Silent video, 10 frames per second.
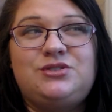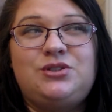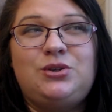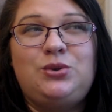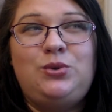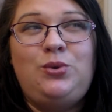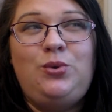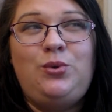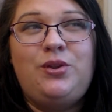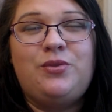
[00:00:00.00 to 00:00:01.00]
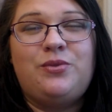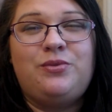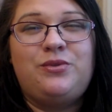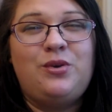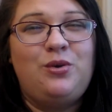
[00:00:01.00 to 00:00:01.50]
two to
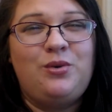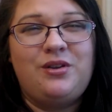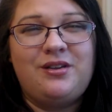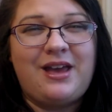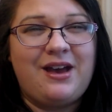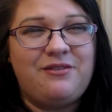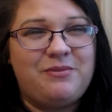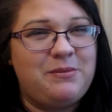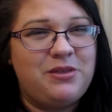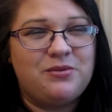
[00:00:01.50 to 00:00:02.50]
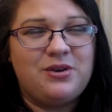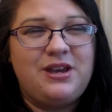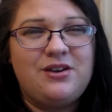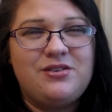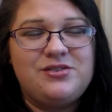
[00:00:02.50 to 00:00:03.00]
two and a half, maybe
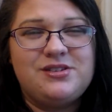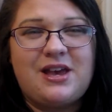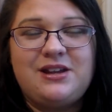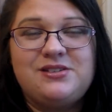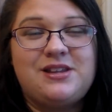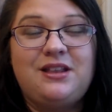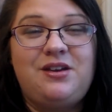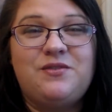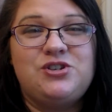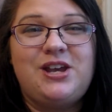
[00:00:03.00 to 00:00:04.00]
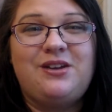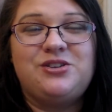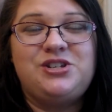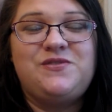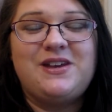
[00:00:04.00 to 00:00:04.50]
three years. I just, I love her
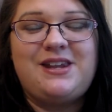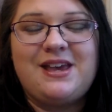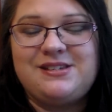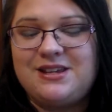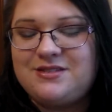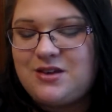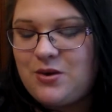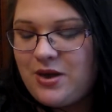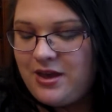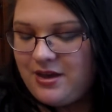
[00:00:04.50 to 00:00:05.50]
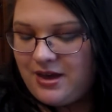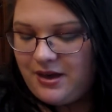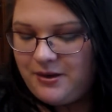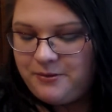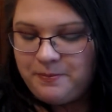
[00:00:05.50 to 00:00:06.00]
channel. She's fantastic. So,
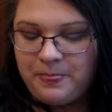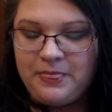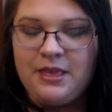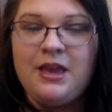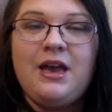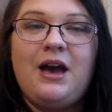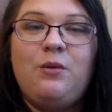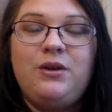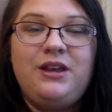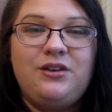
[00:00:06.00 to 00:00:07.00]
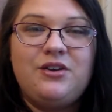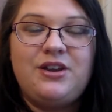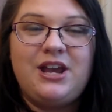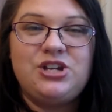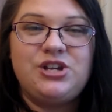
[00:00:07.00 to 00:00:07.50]
um, I want to get on here
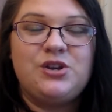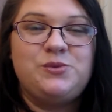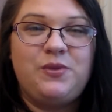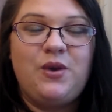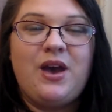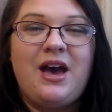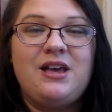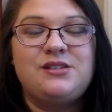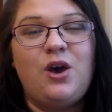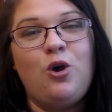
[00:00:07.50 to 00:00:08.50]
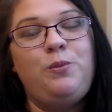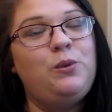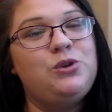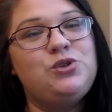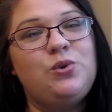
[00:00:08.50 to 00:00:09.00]
today share this with you guys. I hope
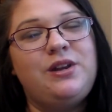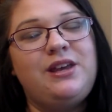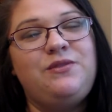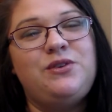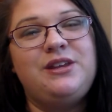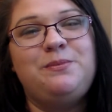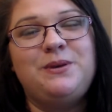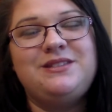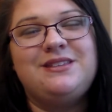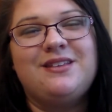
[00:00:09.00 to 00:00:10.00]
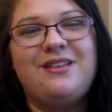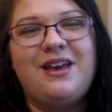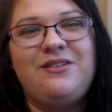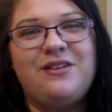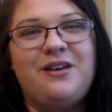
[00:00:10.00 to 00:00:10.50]
you enjoyed it. If you did, please hit the
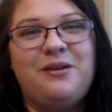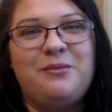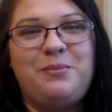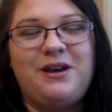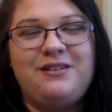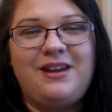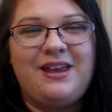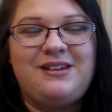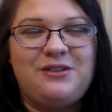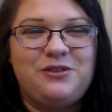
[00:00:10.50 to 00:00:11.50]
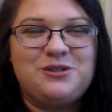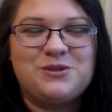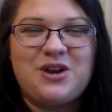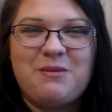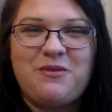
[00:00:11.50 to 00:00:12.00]
like um, button and definitely
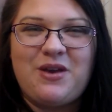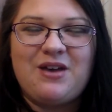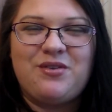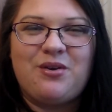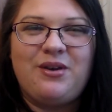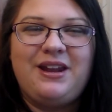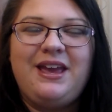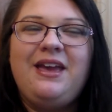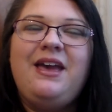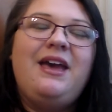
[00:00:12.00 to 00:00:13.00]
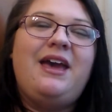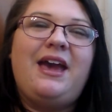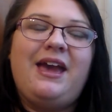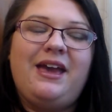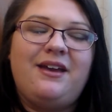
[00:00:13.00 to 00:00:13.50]
subscribe if you haven't already.
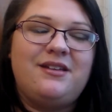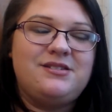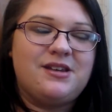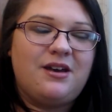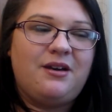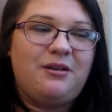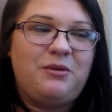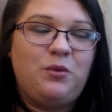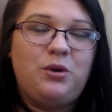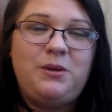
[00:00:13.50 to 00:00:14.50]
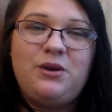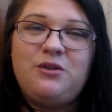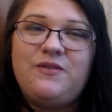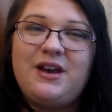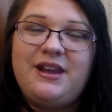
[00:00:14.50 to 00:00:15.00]
And um, if you want to be
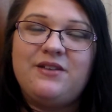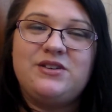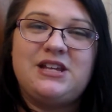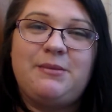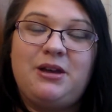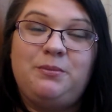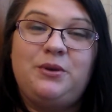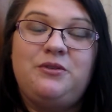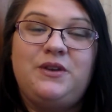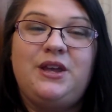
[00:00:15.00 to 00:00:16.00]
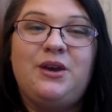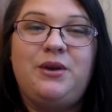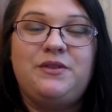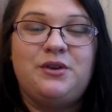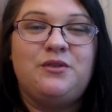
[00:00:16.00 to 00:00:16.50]
notified every time I upload a
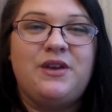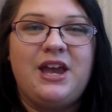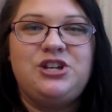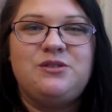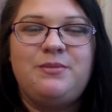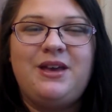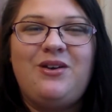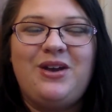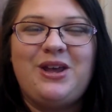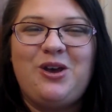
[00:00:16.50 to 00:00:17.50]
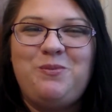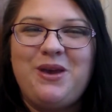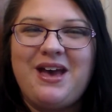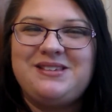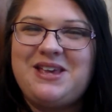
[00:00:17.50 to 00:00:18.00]
video, hit the notification bell. And I hope
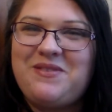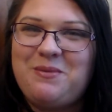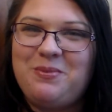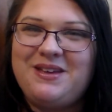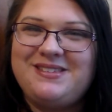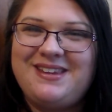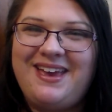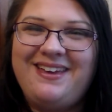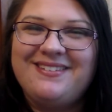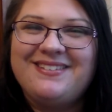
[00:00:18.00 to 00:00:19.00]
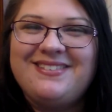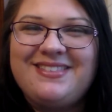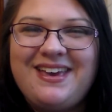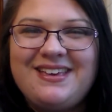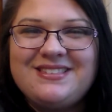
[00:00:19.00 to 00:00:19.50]
you guys have a blessed day.
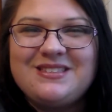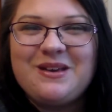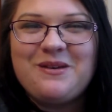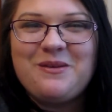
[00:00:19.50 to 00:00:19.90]
Thanks.